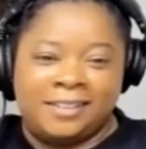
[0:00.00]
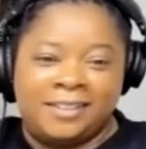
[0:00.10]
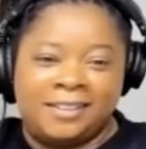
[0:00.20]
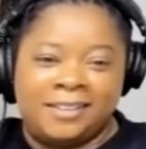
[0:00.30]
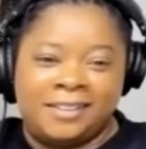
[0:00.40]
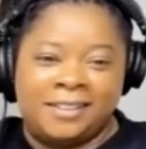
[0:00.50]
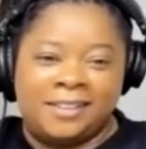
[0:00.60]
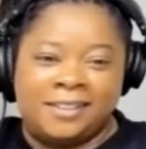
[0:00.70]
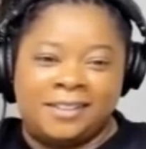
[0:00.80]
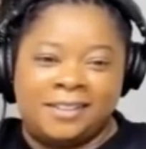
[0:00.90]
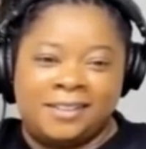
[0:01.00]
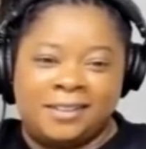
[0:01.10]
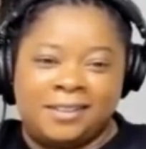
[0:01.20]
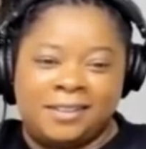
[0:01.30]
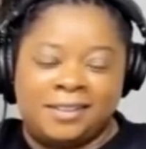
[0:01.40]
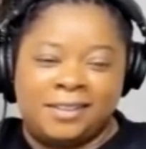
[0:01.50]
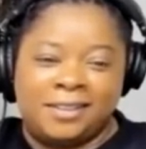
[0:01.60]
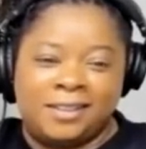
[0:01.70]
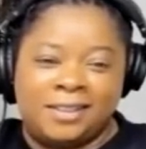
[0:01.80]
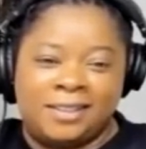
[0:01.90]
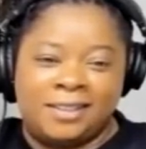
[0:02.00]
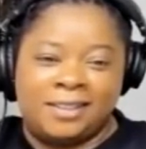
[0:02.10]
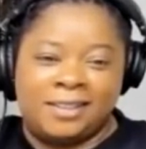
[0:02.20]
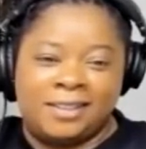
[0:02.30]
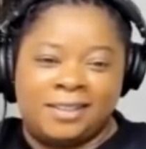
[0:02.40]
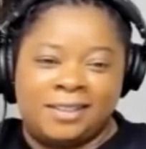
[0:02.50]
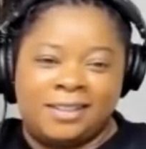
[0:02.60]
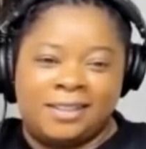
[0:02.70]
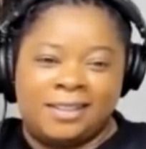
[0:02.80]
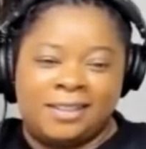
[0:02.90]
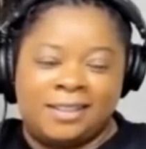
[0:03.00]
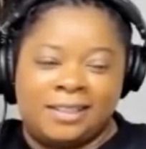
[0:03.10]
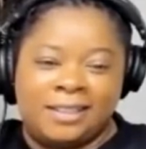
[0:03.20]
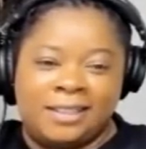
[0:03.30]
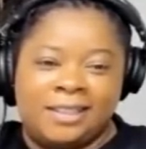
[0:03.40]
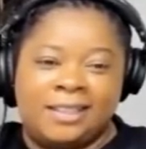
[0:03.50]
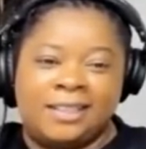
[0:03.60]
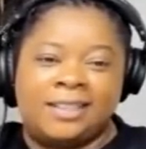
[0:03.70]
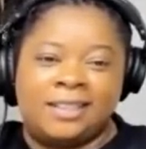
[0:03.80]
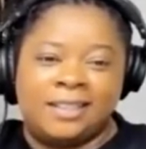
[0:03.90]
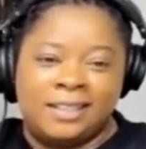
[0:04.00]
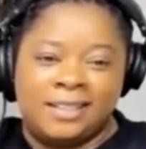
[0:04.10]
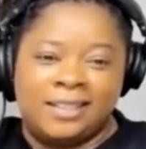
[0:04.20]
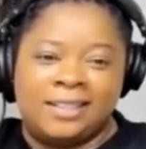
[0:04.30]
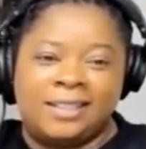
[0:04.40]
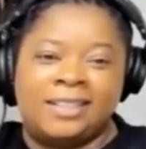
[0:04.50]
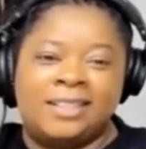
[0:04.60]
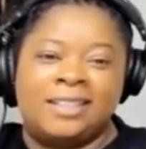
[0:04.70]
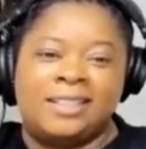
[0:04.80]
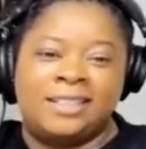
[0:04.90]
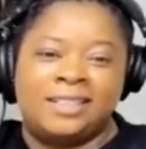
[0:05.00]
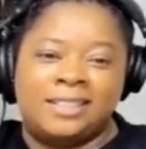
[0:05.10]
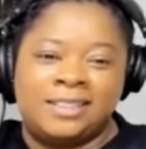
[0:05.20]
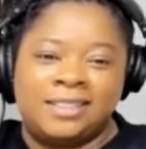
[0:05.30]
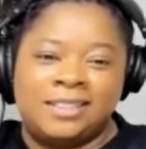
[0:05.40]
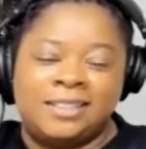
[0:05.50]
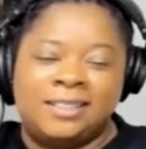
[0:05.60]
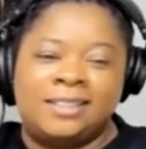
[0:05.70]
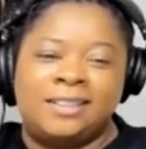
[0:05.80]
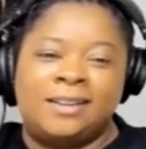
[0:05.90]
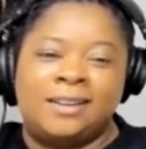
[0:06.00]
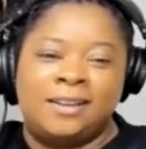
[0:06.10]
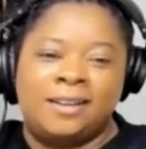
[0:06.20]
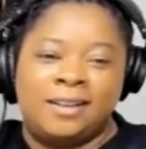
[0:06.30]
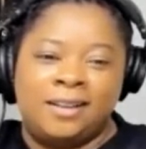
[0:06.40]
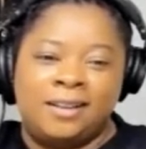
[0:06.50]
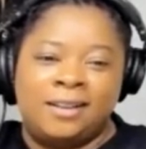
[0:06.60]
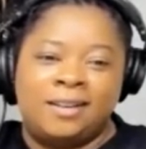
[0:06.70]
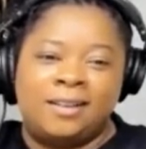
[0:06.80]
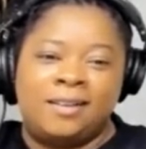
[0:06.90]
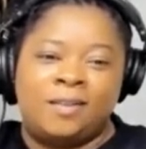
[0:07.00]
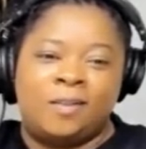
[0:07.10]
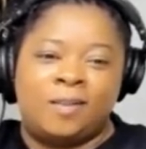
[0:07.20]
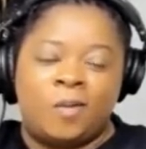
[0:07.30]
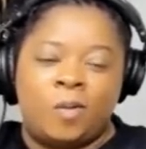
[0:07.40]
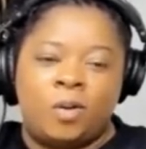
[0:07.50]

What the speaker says: (silent)